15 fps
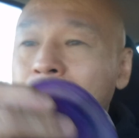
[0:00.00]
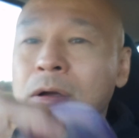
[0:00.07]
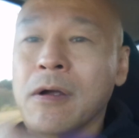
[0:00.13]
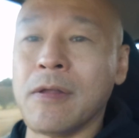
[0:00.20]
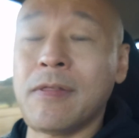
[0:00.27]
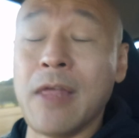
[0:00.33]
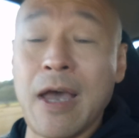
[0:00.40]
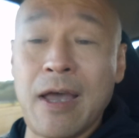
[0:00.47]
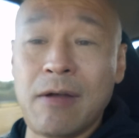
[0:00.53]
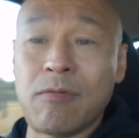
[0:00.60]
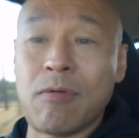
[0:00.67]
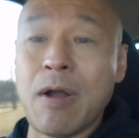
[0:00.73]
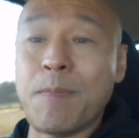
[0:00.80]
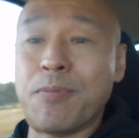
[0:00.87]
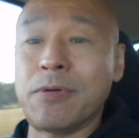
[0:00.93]
the earth that
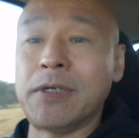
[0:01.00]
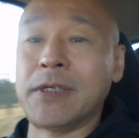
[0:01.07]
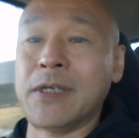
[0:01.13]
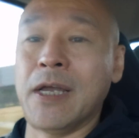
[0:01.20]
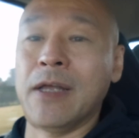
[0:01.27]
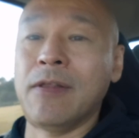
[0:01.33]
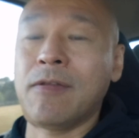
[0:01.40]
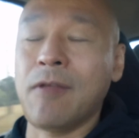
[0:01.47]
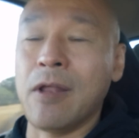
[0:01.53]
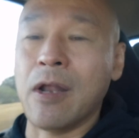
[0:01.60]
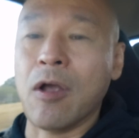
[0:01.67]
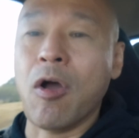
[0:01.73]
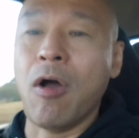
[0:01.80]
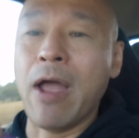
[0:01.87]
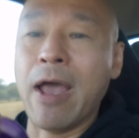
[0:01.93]
represents and
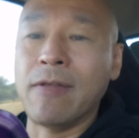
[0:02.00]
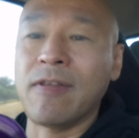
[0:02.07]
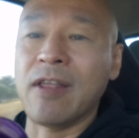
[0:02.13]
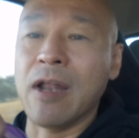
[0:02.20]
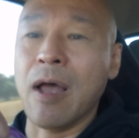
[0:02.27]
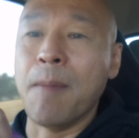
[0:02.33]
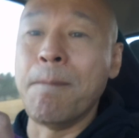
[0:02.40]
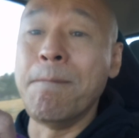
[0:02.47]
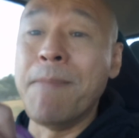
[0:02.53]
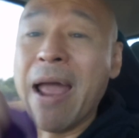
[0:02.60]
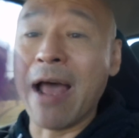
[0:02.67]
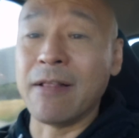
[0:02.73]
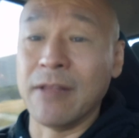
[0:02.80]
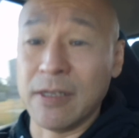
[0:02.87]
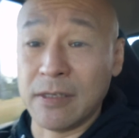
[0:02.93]
has an, a
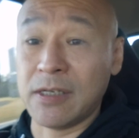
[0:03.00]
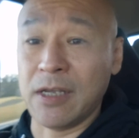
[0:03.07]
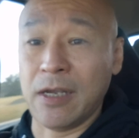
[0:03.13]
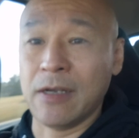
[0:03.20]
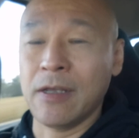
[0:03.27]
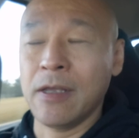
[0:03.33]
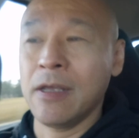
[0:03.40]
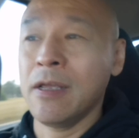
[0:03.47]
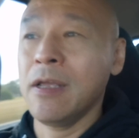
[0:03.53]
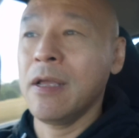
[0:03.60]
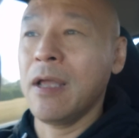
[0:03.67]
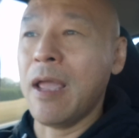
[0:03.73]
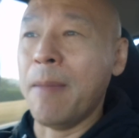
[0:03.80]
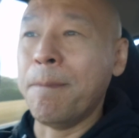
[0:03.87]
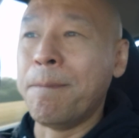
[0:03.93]
balancing,
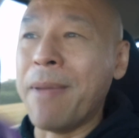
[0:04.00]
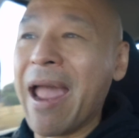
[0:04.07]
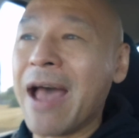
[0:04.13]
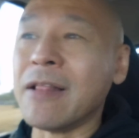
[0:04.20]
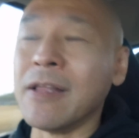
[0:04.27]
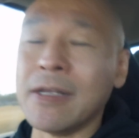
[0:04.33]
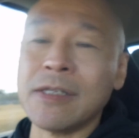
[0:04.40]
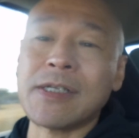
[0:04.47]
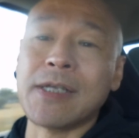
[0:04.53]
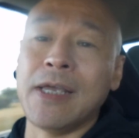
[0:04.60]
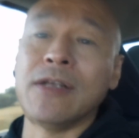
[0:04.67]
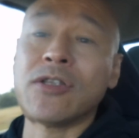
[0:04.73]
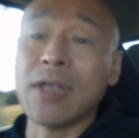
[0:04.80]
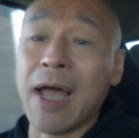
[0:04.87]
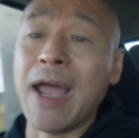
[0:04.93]
a
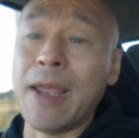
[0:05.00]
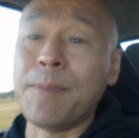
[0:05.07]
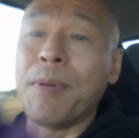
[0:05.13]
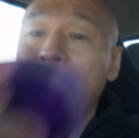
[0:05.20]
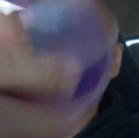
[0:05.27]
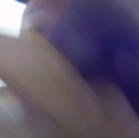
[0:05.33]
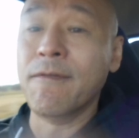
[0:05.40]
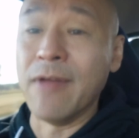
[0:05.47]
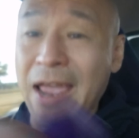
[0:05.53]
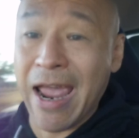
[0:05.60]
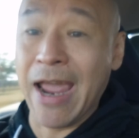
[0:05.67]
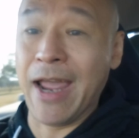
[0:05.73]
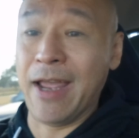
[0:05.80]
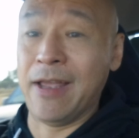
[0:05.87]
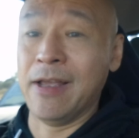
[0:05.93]
balancing type of
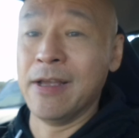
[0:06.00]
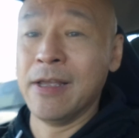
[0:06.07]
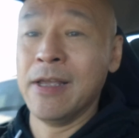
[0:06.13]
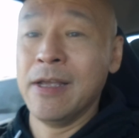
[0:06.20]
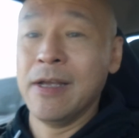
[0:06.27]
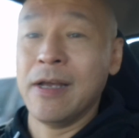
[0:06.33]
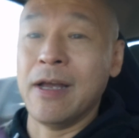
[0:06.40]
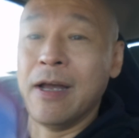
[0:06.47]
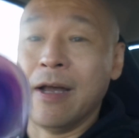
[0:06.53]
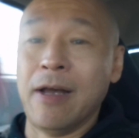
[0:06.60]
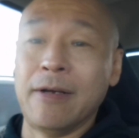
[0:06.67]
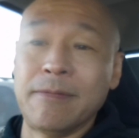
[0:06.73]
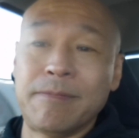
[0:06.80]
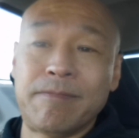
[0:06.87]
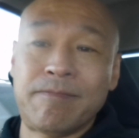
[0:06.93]
a
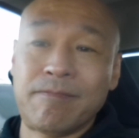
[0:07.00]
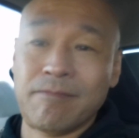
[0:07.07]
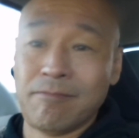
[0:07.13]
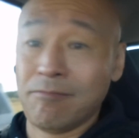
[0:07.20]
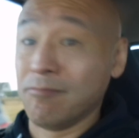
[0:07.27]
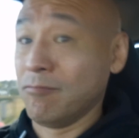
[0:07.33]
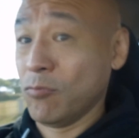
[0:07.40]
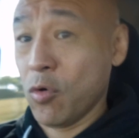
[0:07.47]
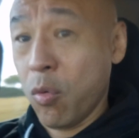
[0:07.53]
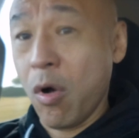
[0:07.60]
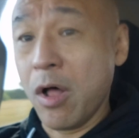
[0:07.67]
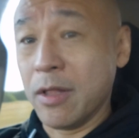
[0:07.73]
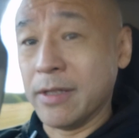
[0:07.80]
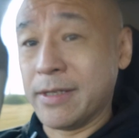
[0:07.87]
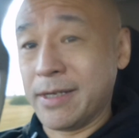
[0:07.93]
uh,
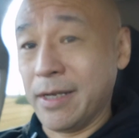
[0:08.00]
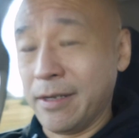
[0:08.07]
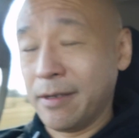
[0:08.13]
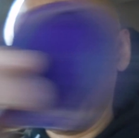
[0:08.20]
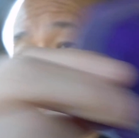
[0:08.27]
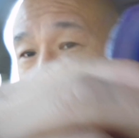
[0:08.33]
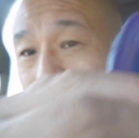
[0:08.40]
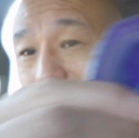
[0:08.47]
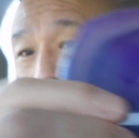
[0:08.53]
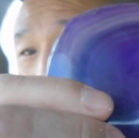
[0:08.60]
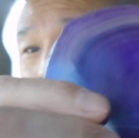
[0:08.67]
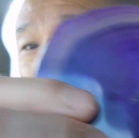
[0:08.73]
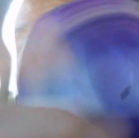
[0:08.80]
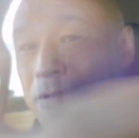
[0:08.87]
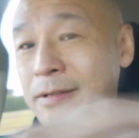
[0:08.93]
quality,
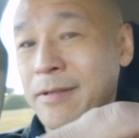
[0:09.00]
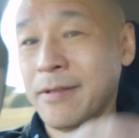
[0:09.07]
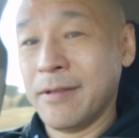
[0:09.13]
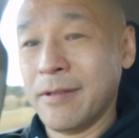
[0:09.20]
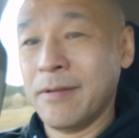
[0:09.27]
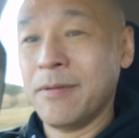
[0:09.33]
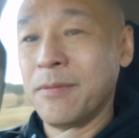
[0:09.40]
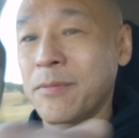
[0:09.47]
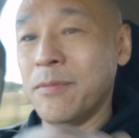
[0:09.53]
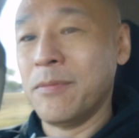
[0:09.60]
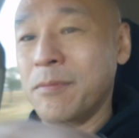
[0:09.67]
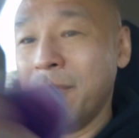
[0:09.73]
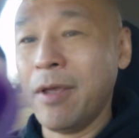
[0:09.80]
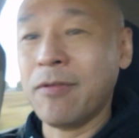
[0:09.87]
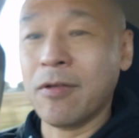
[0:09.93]
right?
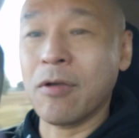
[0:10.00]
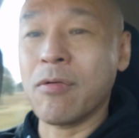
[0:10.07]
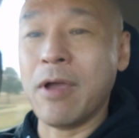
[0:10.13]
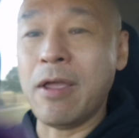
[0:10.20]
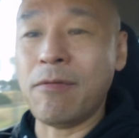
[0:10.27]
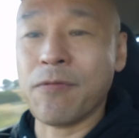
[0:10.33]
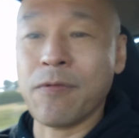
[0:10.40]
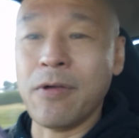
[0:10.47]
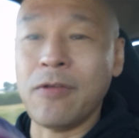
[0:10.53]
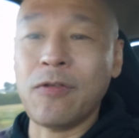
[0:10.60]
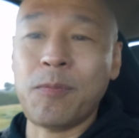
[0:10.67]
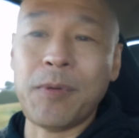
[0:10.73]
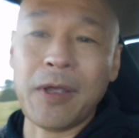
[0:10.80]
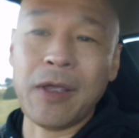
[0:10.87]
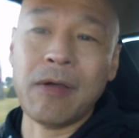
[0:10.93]
Makes a great
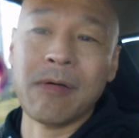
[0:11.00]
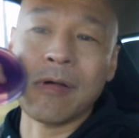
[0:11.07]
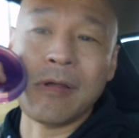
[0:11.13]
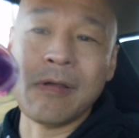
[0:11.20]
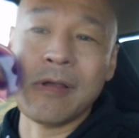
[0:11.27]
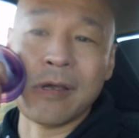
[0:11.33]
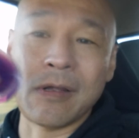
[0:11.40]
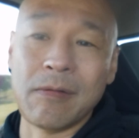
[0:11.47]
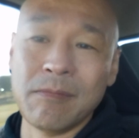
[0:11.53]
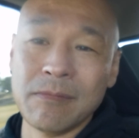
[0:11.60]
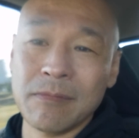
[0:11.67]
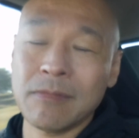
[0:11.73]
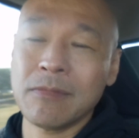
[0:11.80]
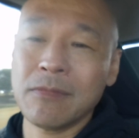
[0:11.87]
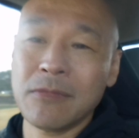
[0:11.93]
frisbee, or you could
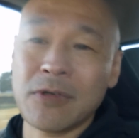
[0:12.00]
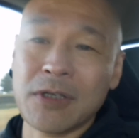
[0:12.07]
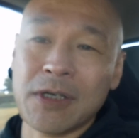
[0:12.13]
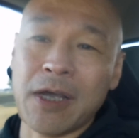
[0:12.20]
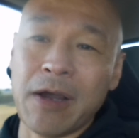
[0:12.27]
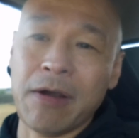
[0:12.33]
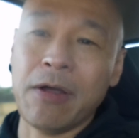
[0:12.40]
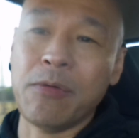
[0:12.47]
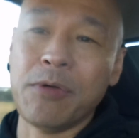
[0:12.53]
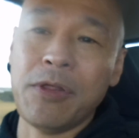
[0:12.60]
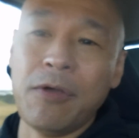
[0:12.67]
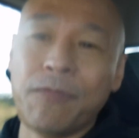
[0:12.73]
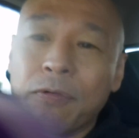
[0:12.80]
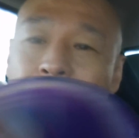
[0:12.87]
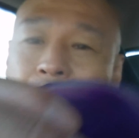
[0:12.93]
just carry it with
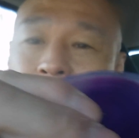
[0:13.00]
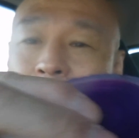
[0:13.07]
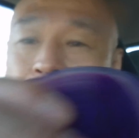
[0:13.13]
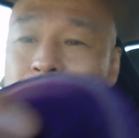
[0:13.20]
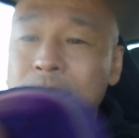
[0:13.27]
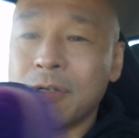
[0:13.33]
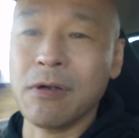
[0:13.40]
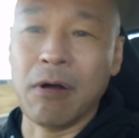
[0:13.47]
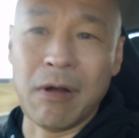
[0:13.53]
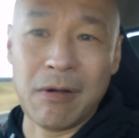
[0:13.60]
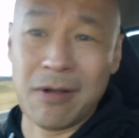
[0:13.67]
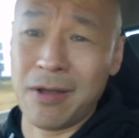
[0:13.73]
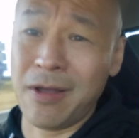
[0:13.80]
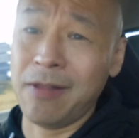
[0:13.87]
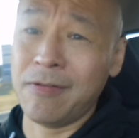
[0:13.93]
you for a coaster, all
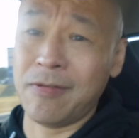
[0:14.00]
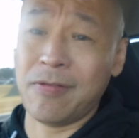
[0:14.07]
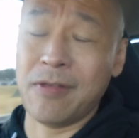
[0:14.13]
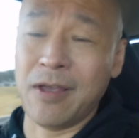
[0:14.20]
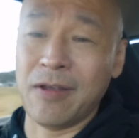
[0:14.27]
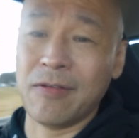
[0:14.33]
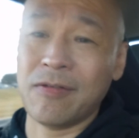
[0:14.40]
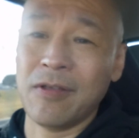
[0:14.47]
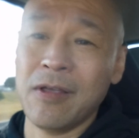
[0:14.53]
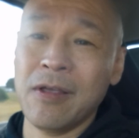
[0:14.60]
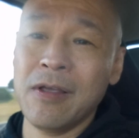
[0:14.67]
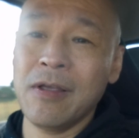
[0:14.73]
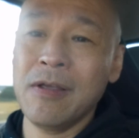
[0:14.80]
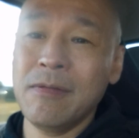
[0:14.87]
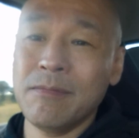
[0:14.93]
kinds of things.
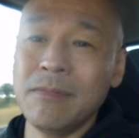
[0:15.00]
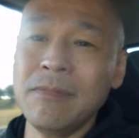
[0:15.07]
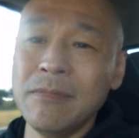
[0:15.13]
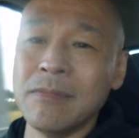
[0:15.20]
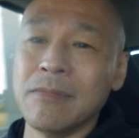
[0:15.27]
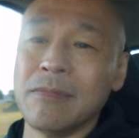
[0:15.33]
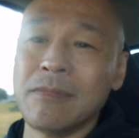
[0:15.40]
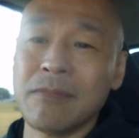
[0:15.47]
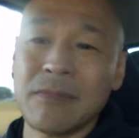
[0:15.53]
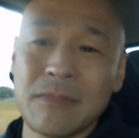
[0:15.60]
Hmm